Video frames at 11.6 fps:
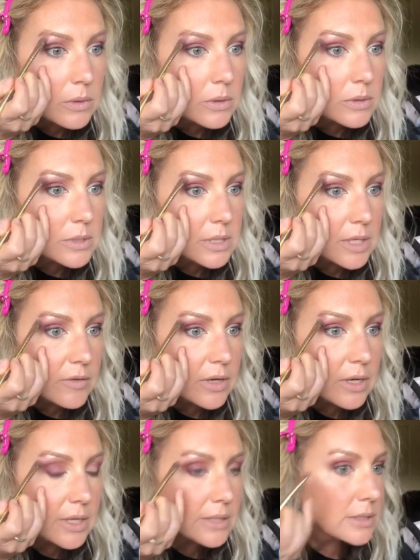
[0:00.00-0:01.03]
Just give it a
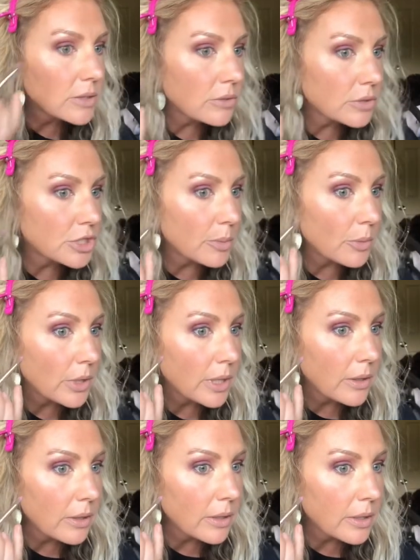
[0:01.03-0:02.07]
nice little shimmery
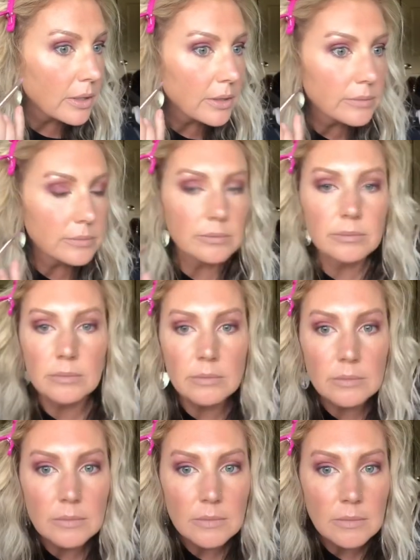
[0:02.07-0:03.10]
look.
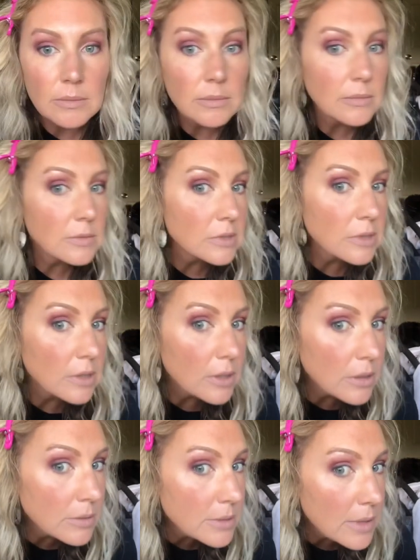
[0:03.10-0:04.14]
See, can
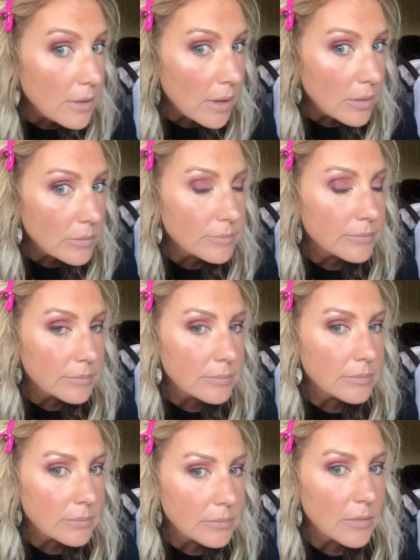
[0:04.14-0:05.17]
you see that?
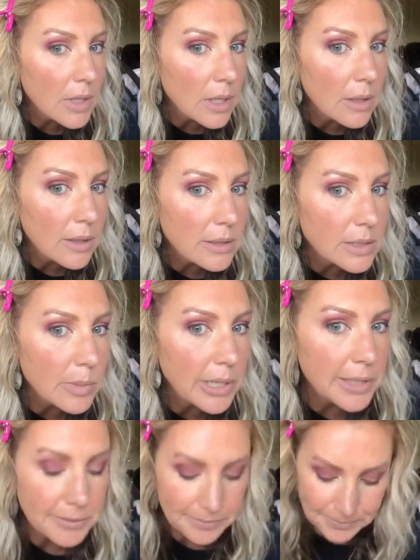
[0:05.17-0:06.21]
That's
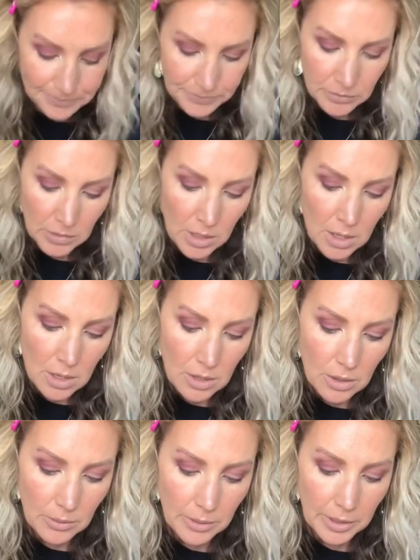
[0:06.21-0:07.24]
banging.
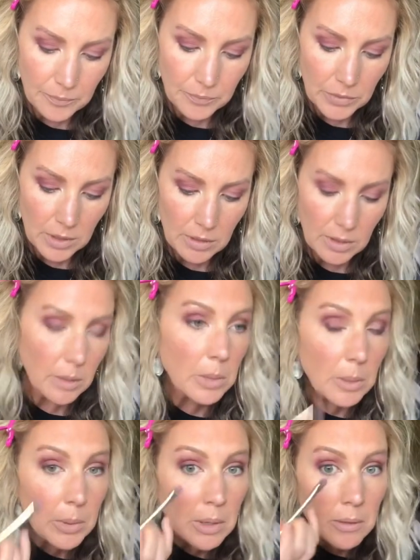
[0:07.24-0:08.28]
Okay, and then I'm gonna
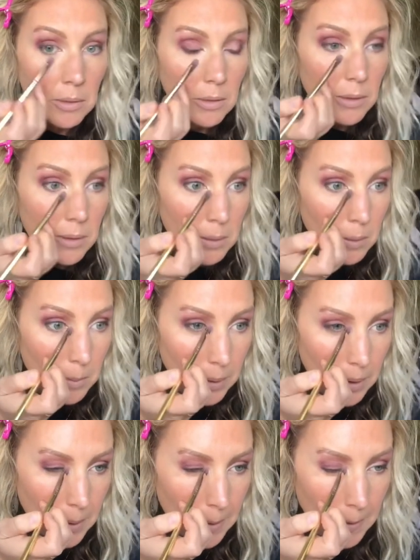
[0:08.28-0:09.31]
put a little
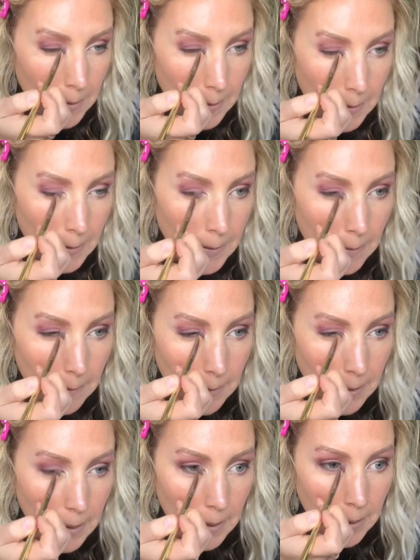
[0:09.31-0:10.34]
bit
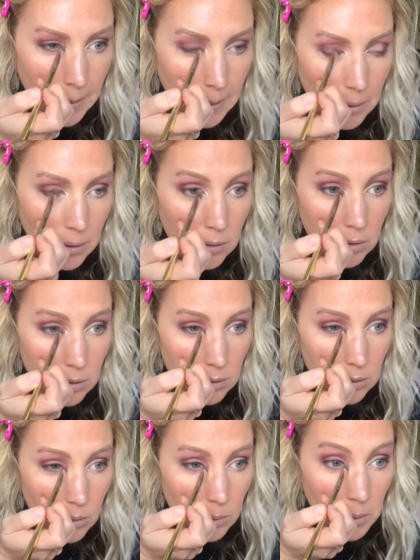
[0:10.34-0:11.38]
right in the
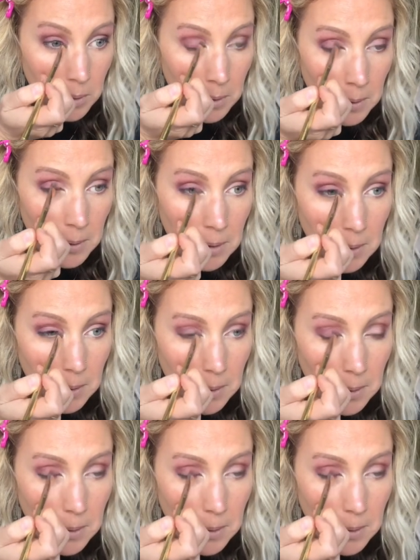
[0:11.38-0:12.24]
corner here.